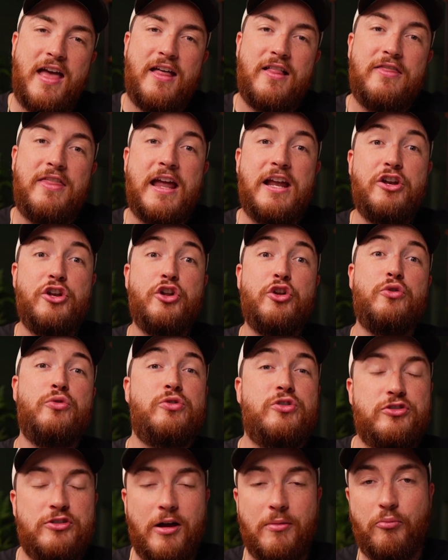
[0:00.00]
they knew
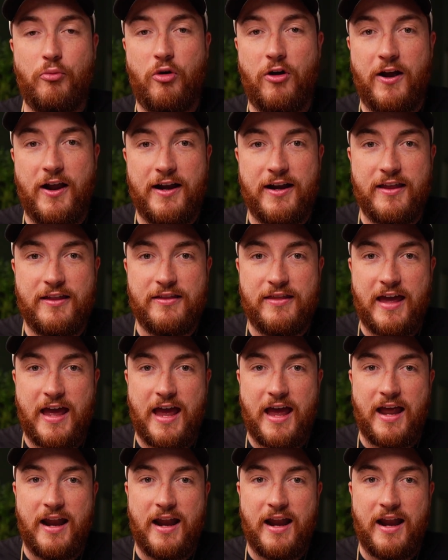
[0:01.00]
someone that